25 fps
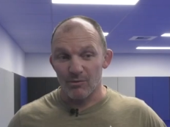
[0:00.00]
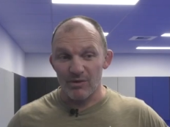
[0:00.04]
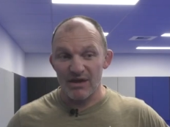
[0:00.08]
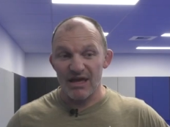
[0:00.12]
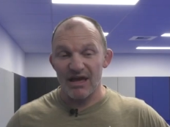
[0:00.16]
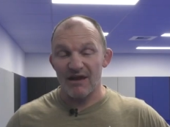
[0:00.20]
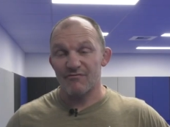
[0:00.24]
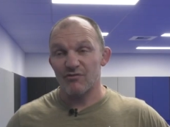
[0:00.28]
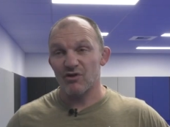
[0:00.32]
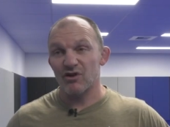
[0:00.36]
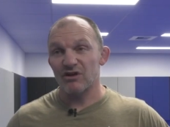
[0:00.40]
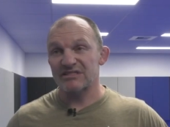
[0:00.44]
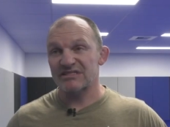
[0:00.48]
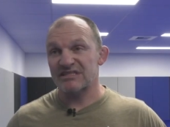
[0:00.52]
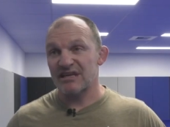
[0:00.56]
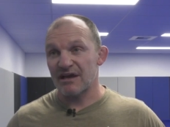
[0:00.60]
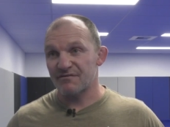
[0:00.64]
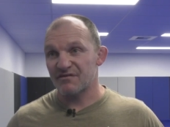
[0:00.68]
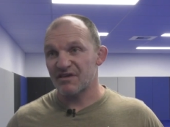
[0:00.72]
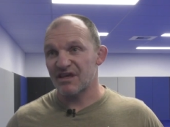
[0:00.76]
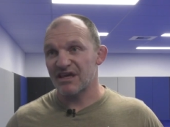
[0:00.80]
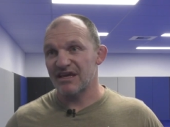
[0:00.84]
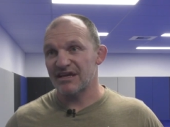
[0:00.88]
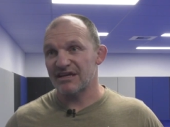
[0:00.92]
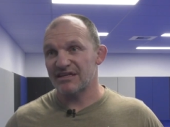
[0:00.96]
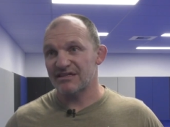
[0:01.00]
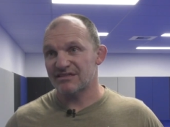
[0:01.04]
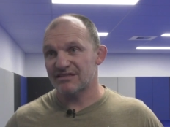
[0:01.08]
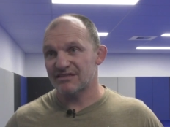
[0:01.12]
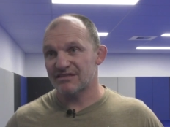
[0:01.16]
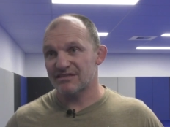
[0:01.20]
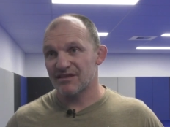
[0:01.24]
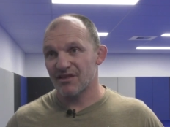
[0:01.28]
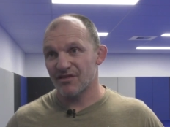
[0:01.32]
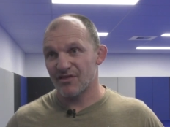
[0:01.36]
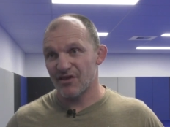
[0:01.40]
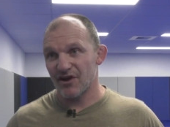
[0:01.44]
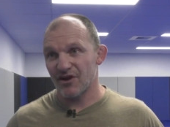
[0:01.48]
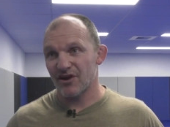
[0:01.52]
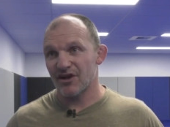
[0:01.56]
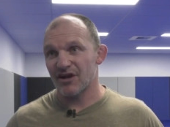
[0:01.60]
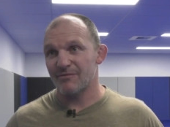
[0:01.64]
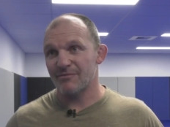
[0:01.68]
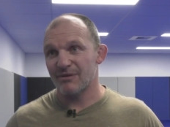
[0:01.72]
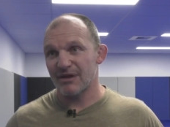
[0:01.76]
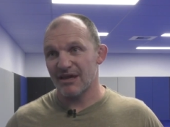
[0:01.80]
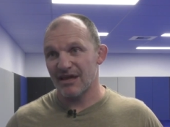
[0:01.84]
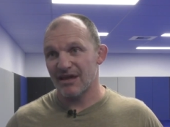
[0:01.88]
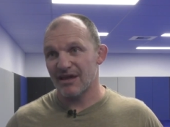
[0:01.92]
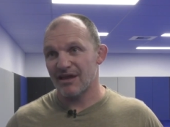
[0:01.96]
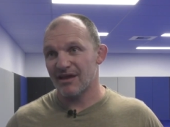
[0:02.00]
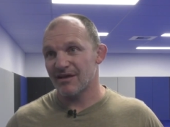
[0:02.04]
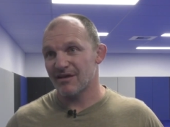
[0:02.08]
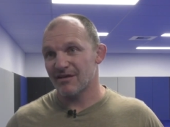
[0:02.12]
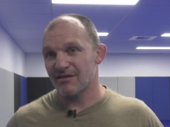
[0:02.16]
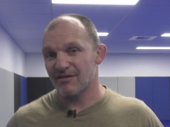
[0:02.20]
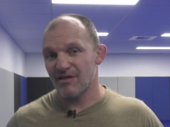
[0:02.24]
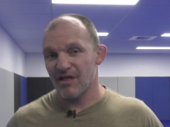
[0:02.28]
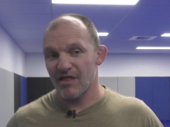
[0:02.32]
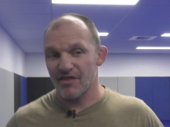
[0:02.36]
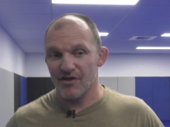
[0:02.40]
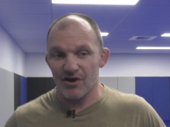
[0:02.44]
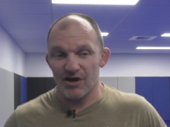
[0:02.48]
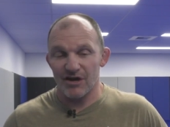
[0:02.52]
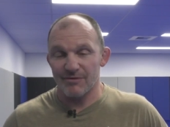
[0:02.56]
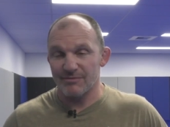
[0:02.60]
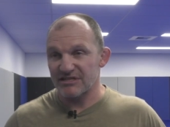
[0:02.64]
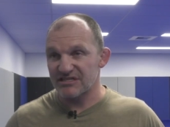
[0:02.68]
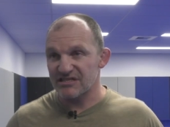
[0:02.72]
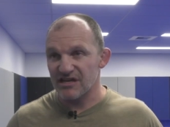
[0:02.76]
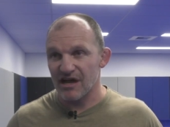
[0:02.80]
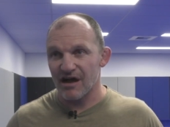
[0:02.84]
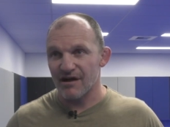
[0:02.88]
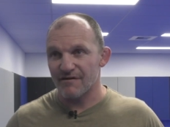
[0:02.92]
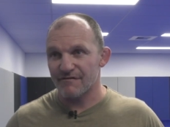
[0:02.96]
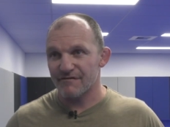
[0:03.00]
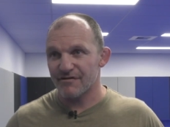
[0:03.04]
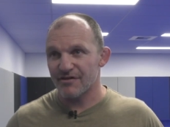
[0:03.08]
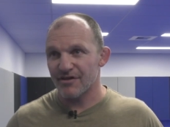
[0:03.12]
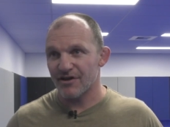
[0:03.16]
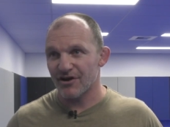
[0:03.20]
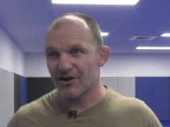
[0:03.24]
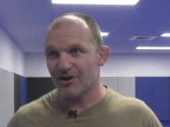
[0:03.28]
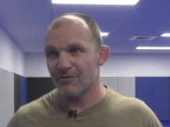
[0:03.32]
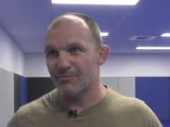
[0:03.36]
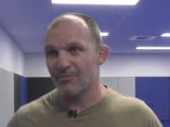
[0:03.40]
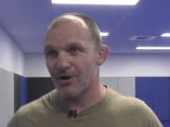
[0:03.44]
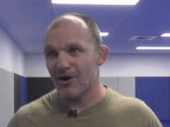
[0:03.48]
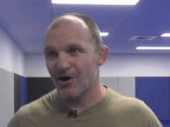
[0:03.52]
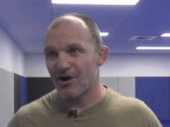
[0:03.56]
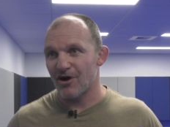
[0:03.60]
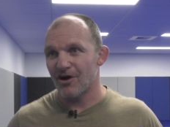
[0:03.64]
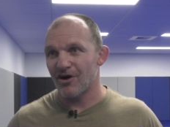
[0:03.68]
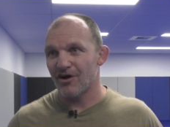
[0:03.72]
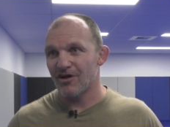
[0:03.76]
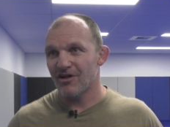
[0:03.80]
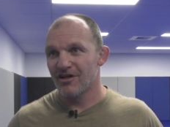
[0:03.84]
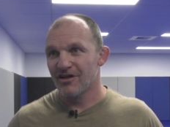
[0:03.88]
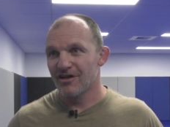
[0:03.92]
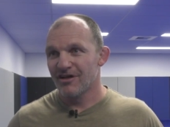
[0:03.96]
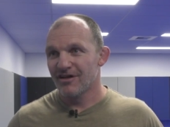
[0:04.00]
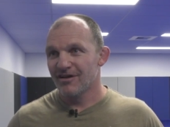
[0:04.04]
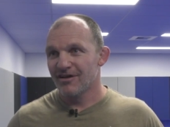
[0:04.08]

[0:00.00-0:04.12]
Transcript: We have real tough kids. They're gonna be they're gonna be tough. They're gonna brawl.